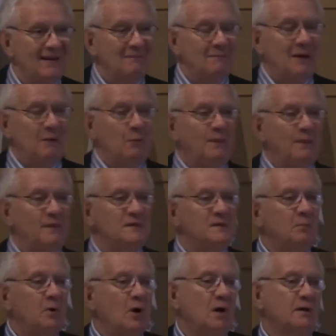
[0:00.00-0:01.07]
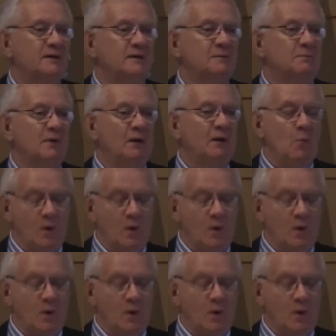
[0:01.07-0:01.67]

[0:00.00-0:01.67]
about what this Prague Spring